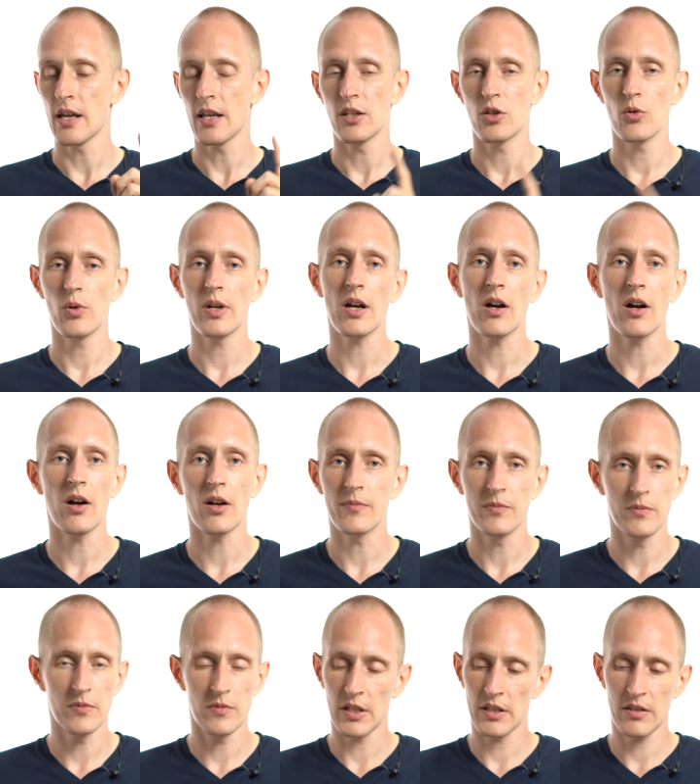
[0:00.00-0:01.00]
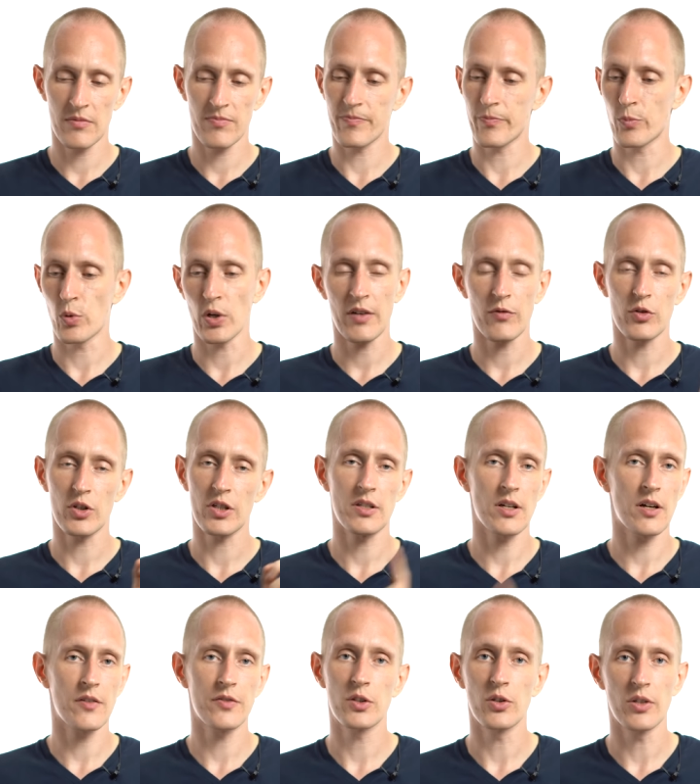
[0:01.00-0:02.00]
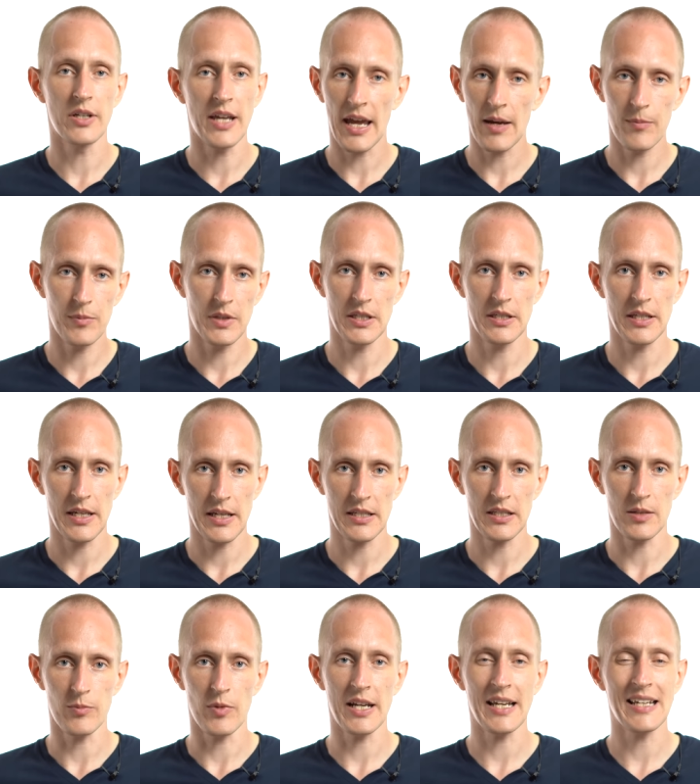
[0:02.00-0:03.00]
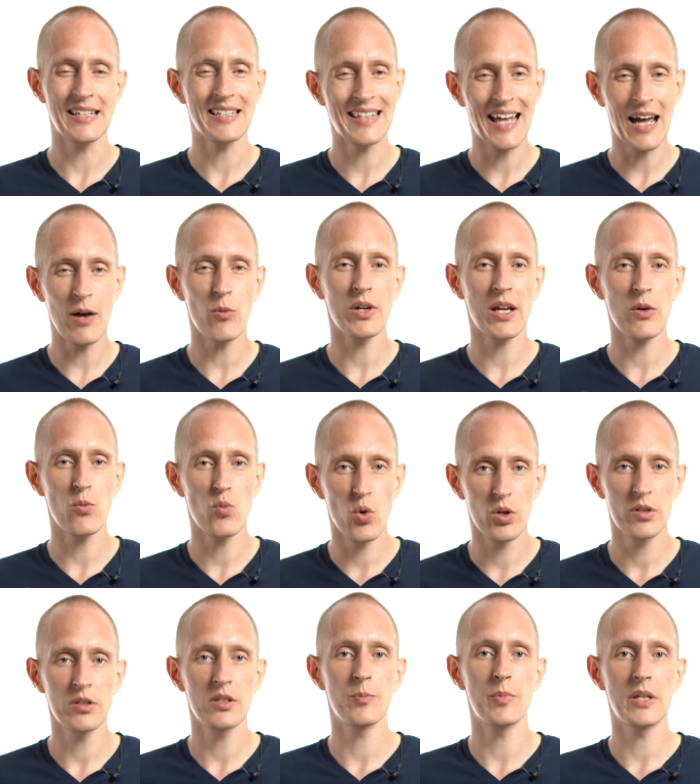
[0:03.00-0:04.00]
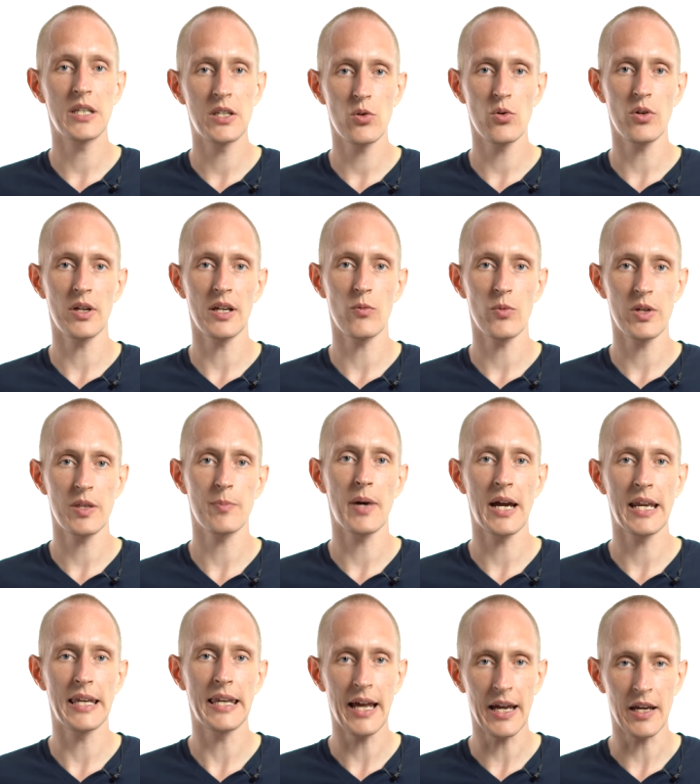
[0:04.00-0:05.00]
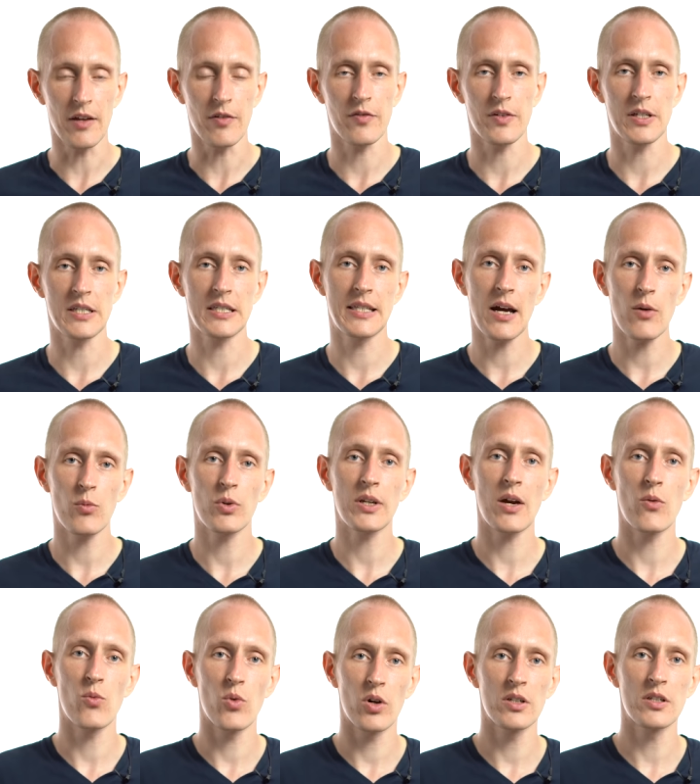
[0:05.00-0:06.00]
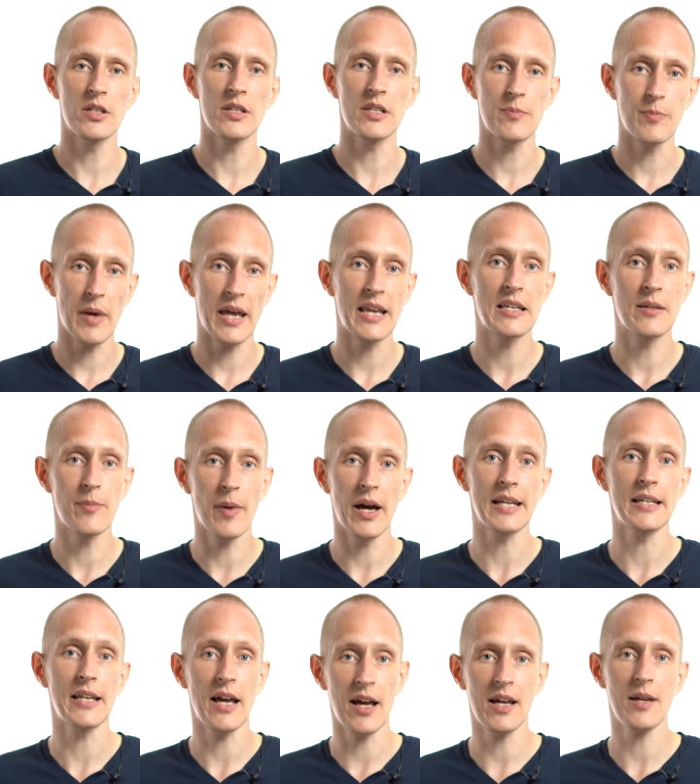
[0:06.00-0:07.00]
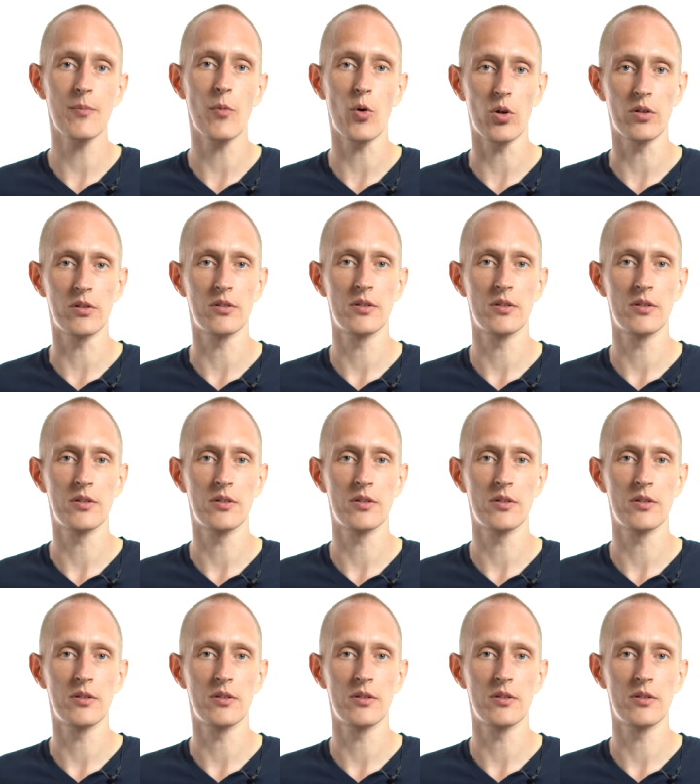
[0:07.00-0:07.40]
doing this whatever stuff to game the system, right? Is that what I want to be doing with my life? Is that what I want to spend my time on?